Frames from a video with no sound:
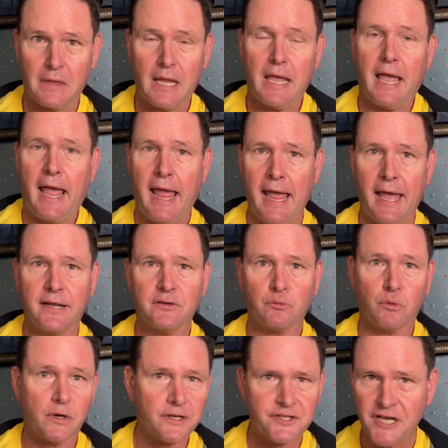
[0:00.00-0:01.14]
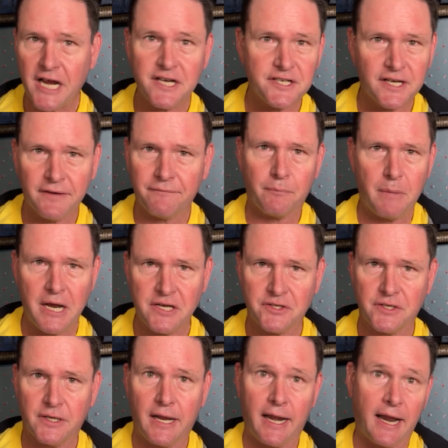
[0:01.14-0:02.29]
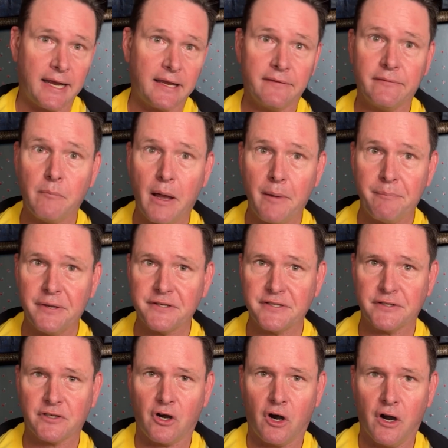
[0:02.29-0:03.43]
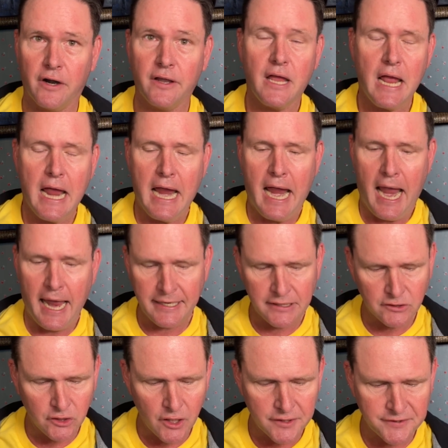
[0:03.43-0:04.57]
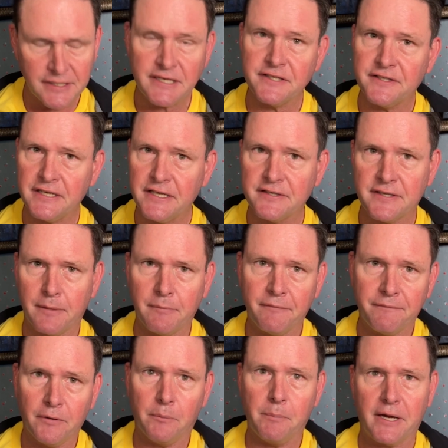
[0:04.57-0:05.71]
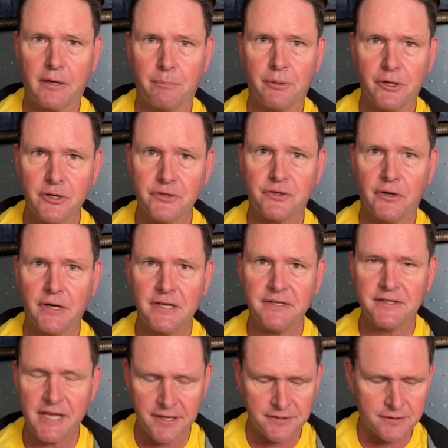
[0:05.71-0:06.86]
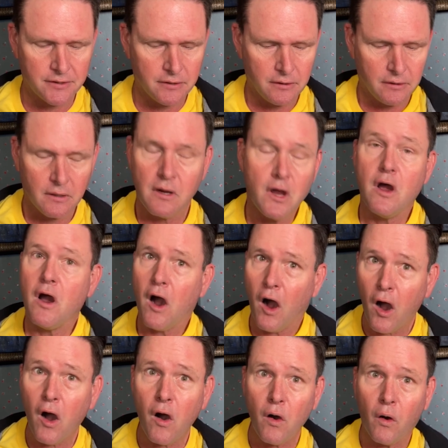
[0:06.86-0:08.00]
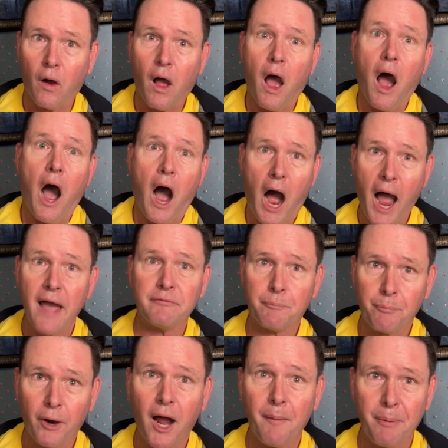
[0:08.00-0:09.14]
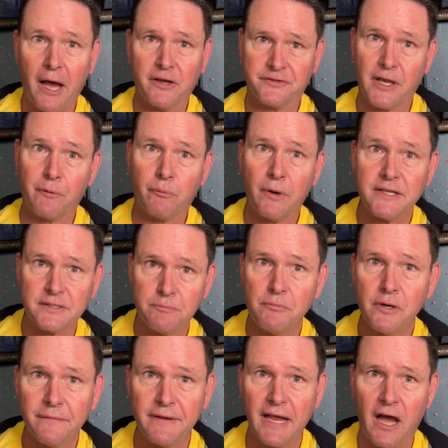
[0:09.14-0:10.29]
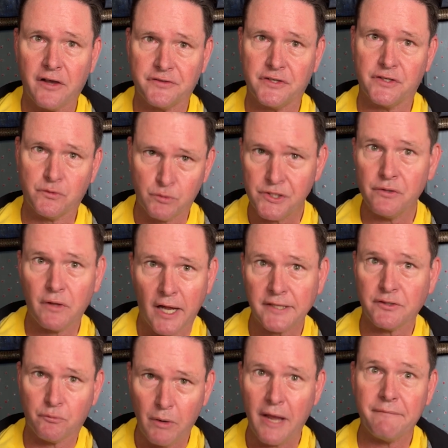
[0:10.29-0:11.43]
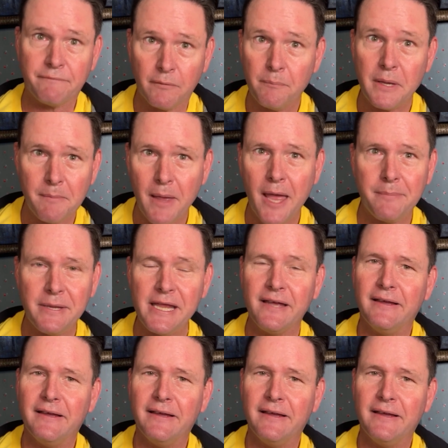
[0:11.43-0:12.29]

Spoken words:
And we're exchanging information, and I give him my business card, and he looks and he sees that I'm a filmmaker producer, and he says, oh, I have a prop house I rent to movie houses. Would you like to rent from me maybe?